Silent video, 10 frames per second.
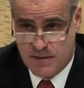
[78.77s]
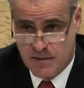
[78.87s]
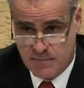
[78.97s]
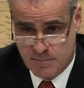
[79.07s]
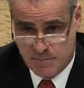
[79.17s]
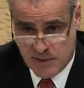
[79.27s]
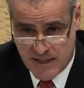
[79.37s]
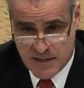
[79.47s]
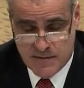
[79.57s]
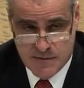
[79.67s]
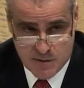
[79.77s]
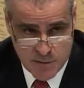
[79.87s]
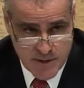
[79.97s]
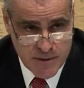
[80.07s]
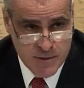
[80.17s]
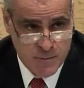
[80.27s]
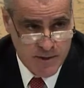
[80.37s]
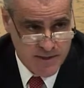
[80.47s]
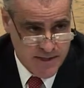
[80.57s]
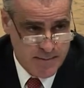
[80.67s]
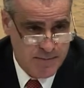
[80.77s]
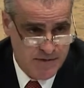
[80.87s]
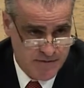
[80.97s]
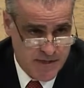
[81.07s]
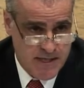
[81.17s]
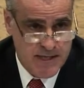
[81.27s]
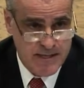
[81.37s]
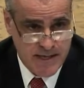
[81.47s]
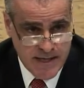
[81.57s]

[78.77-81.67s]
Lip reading: the plaintiff's lawyers will attempt to find